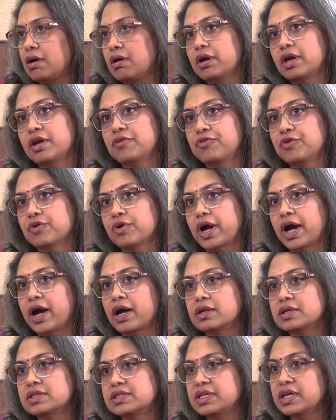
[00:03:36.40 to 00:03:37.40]
if you
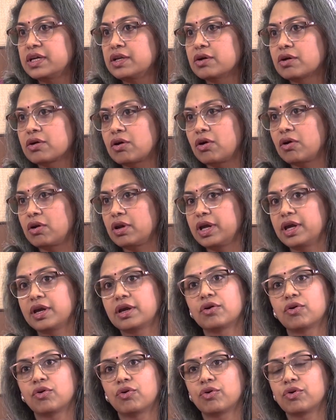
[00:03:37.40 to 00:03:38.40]
had a senior
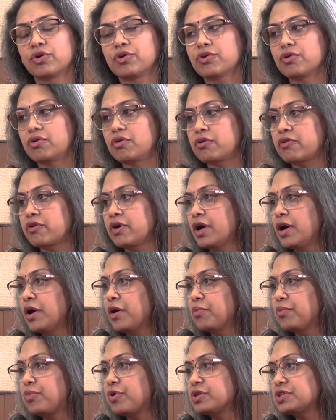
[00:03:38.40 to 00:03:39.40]
colleague or your
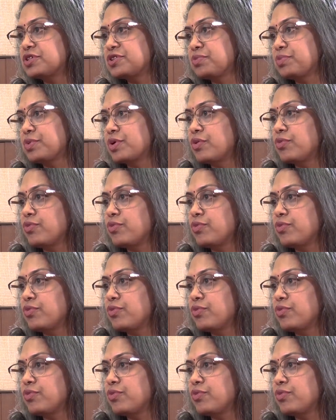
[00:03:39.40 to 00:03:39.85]
principal